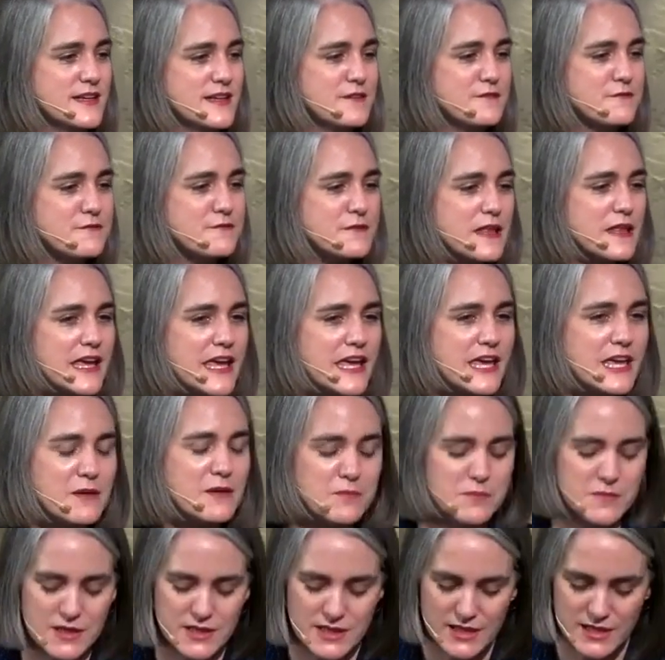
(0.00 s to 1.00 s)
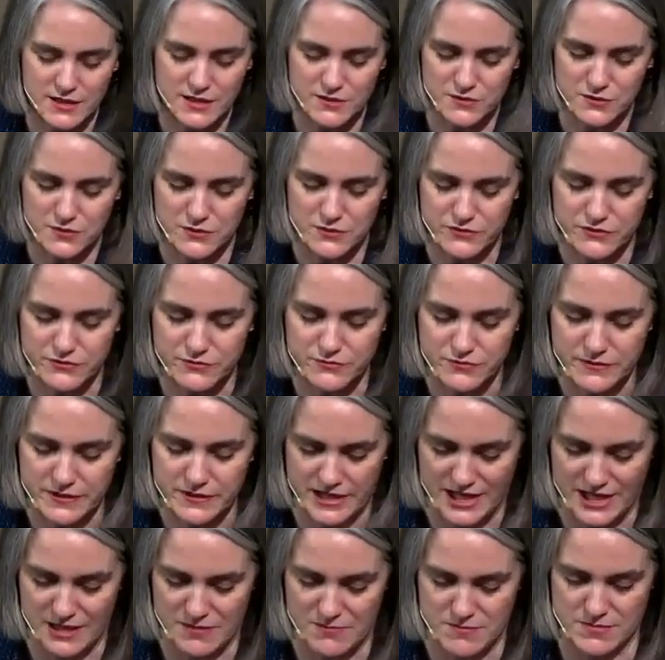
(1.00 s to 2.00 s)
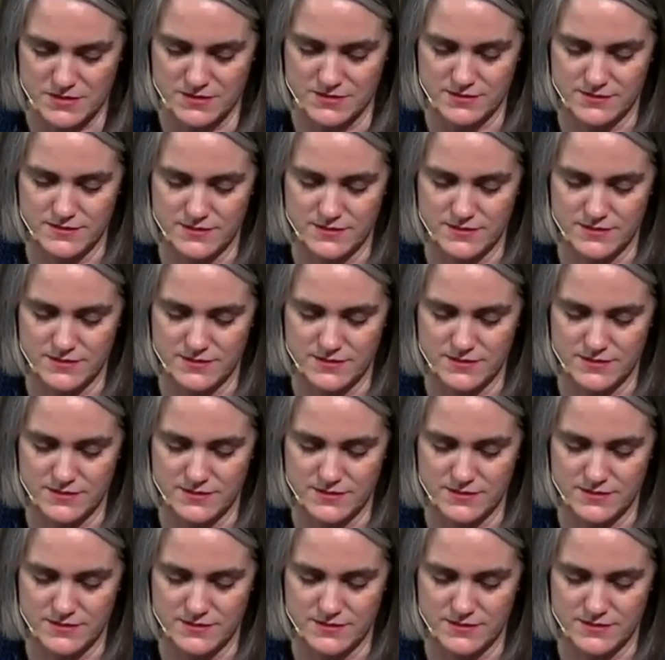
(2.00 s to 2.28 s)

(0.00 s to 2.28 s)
Flame kindles flame.